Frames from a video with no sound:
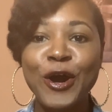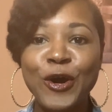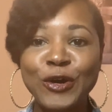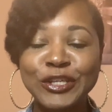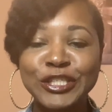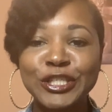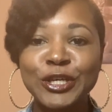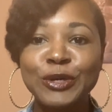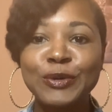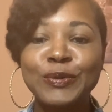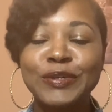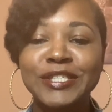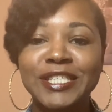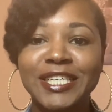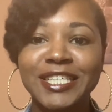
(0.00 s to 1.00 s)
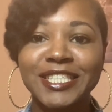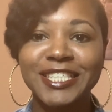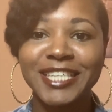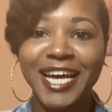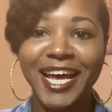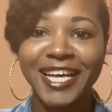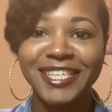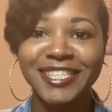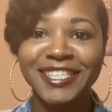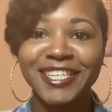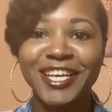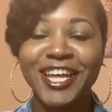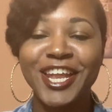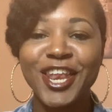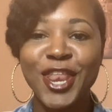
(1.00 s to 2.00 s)
also suggest
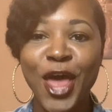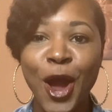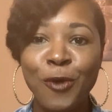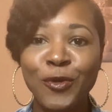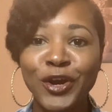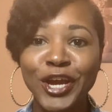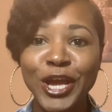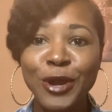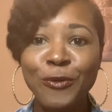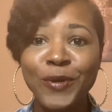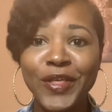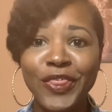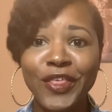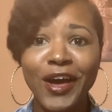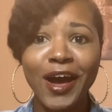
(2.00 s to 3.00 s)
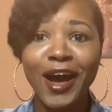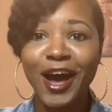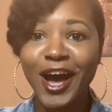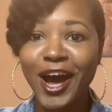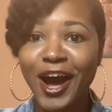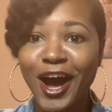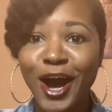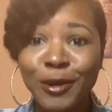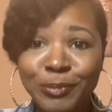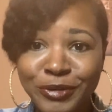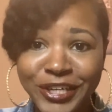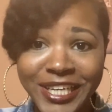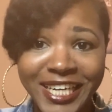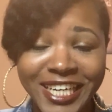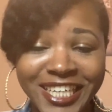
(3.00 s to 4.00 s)
networking with upper
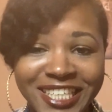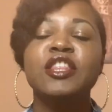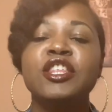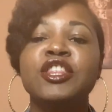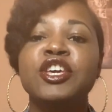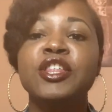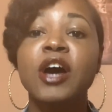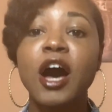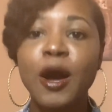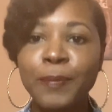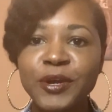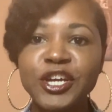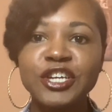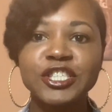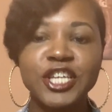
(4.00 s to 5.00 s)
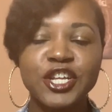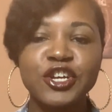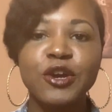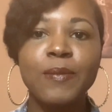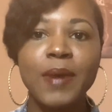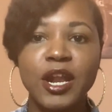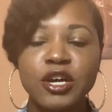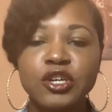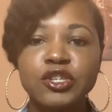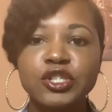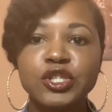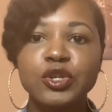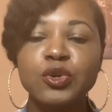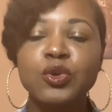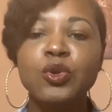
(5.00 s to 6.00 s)
years. The upper years in your medical
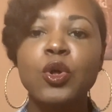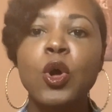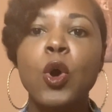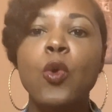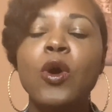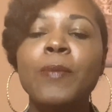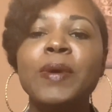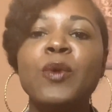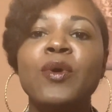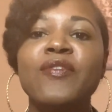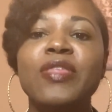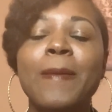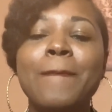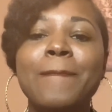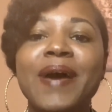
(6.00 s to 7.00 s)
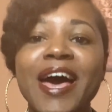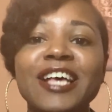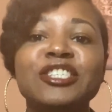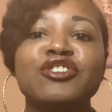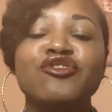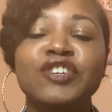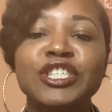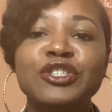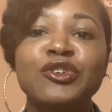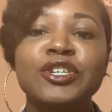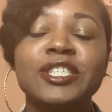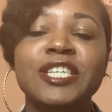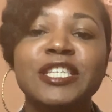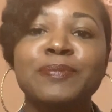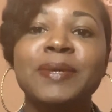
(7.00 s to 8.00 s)
school would be one of the best
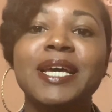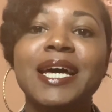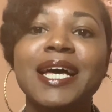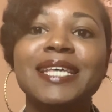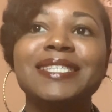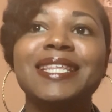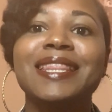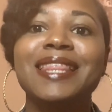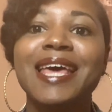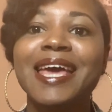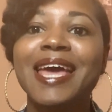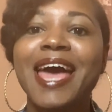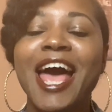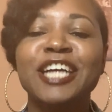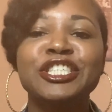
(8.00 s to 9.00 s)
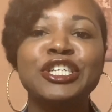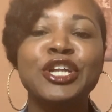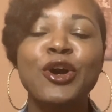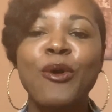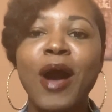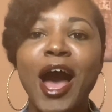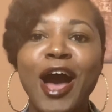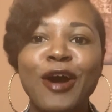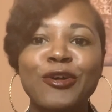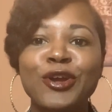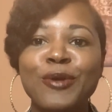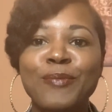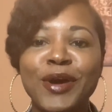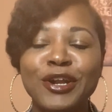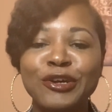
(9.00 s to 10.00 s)
resources because they actually know how your
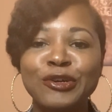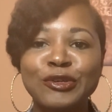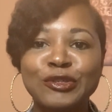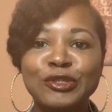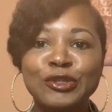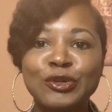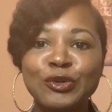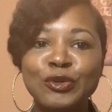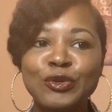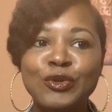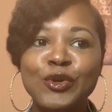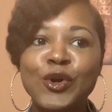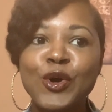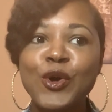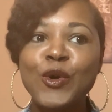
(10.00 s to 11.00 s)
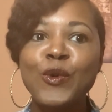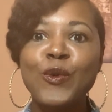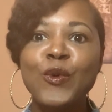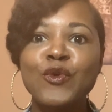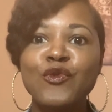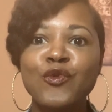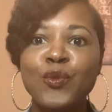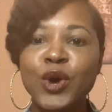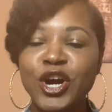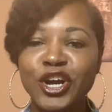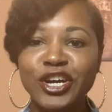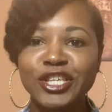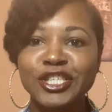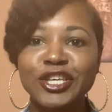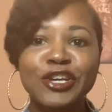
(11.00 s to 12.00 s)
medical school
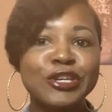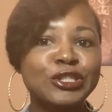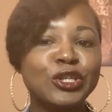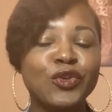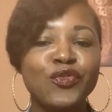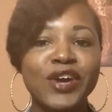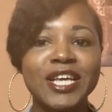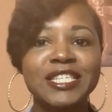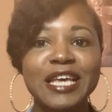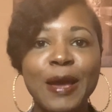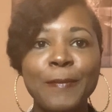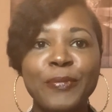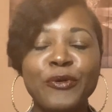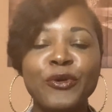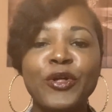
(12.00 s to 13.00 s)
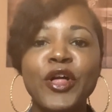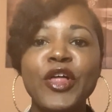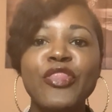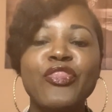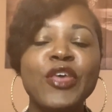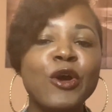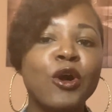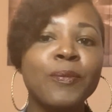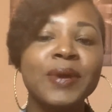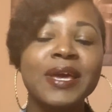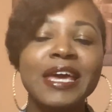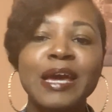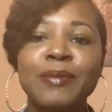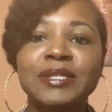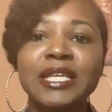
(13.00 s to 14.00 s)
works. So for example, they will be
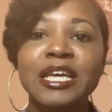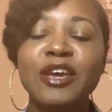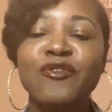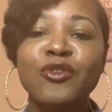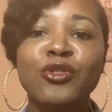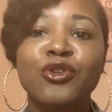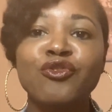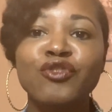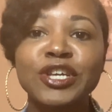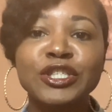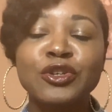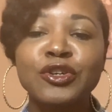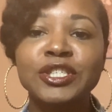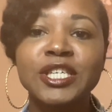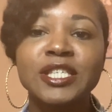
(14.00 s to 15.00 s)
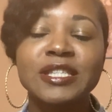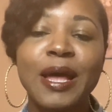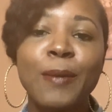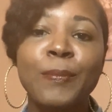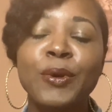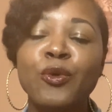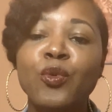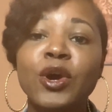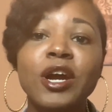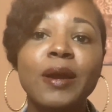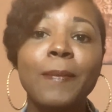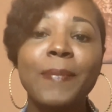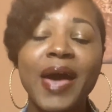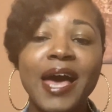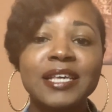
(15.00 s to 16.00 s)
able to give you the resources that work
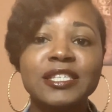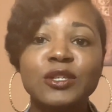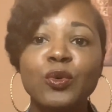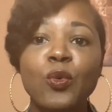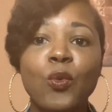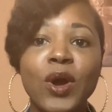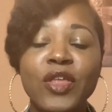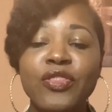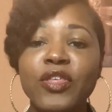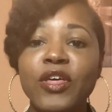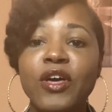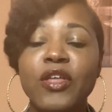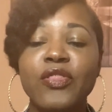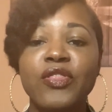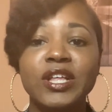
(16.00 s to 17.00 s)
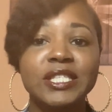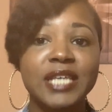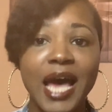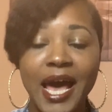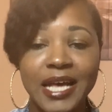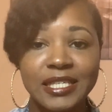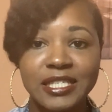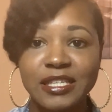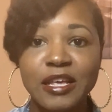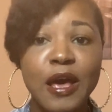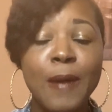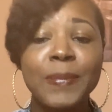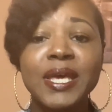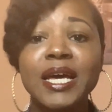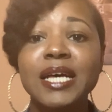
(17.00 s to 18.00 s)
best with the test
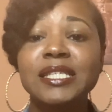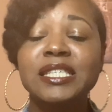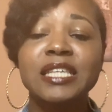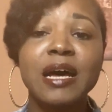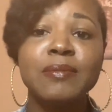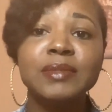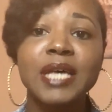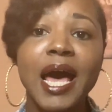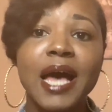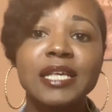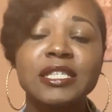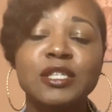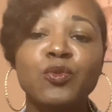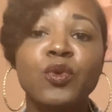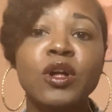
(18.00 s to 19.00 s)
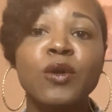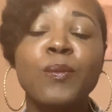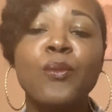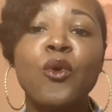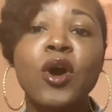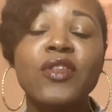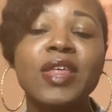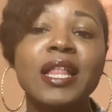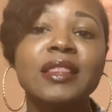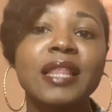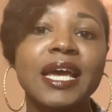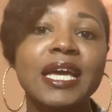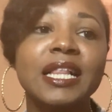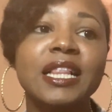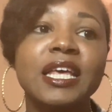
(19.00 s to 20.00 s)
because some tests will more than
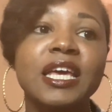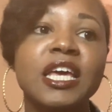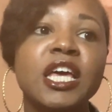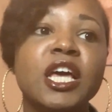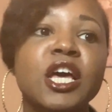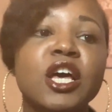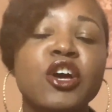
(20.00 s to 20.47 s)
likely